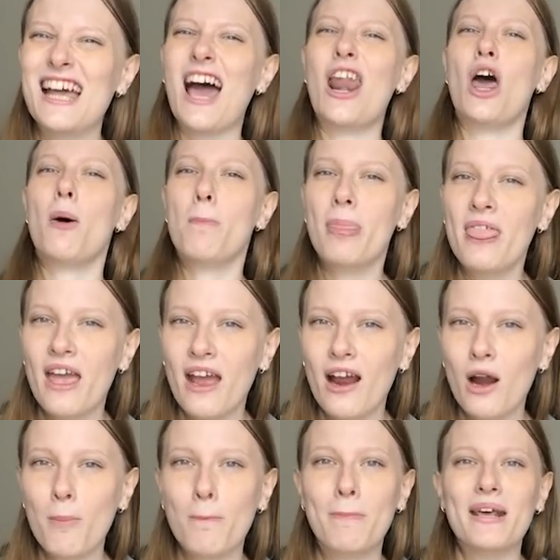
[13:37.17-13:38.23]
up
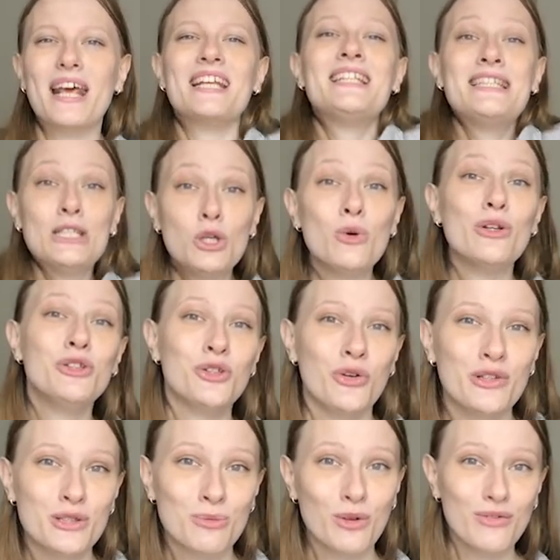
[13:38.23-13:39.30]
there, but I do enjoy
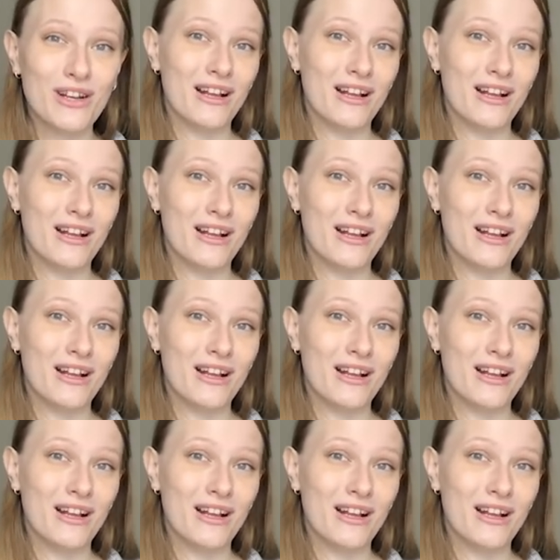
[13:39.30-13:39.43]
this movie.